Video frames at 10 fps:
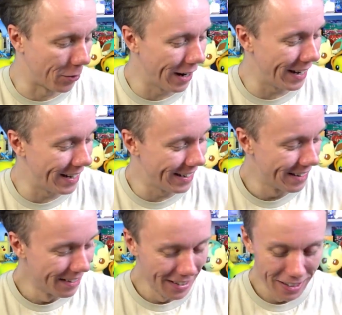way.
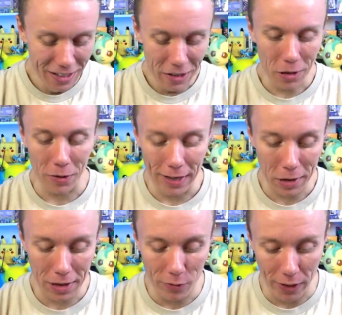So
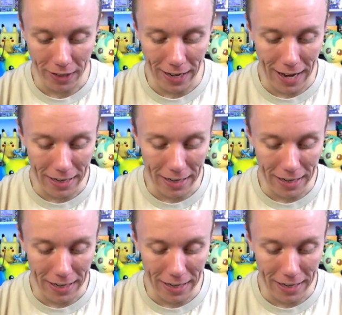let's see if we can get